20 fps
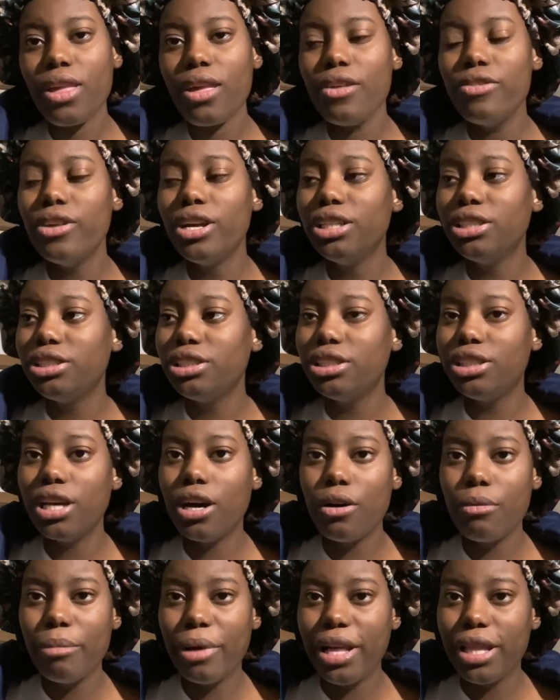
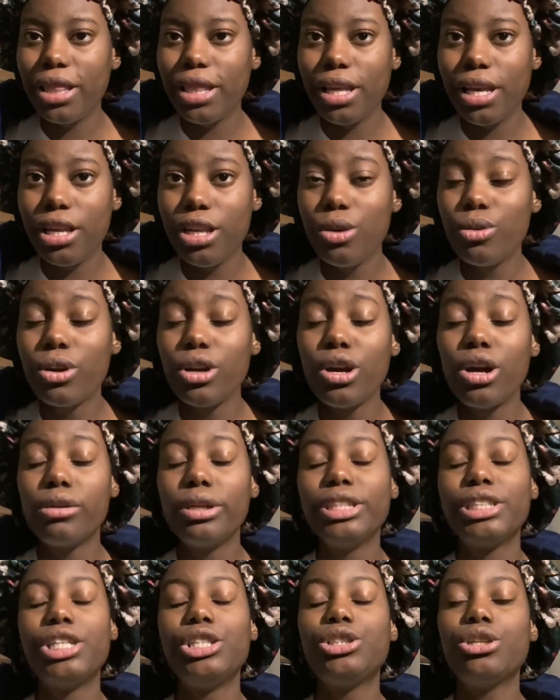Estelle method. You can go
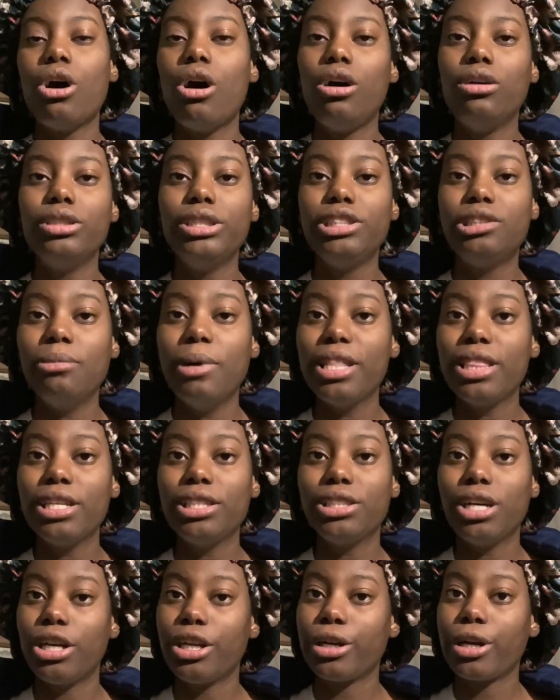research all these methods
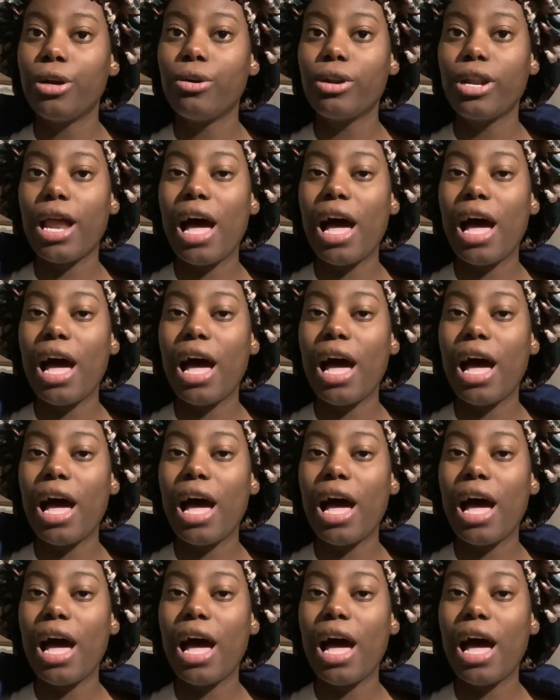on your own.